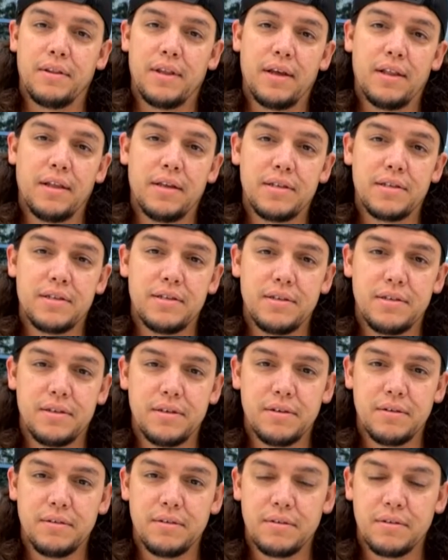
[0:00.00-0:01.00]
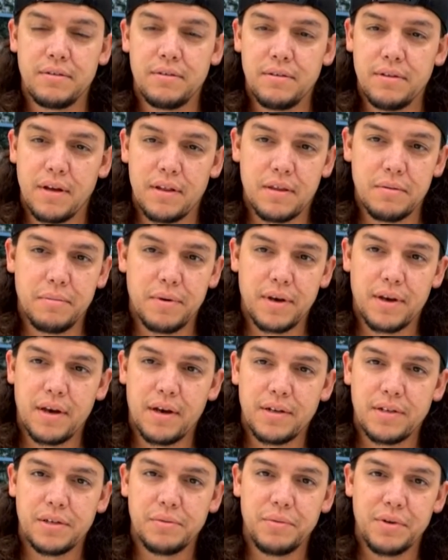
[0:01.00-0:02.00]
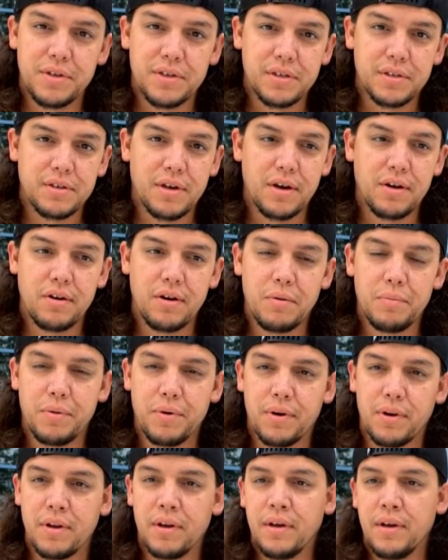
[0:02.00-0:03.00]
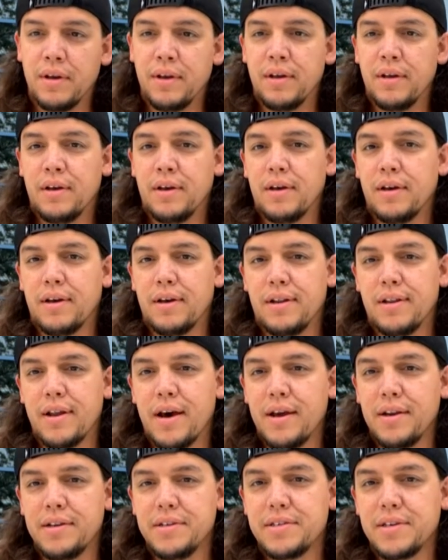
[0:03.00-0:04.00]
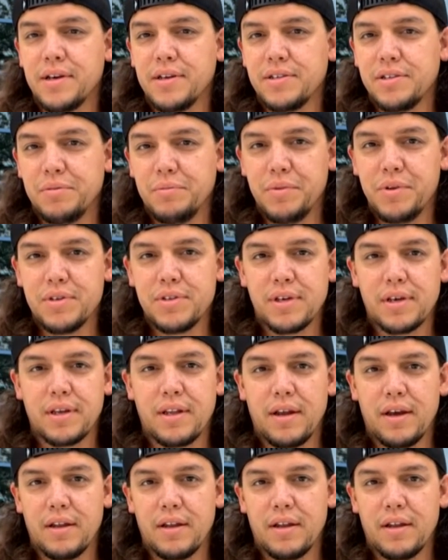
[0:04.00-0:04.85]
they listened to nothing but country music, so I grew up on Uh, nineties country music.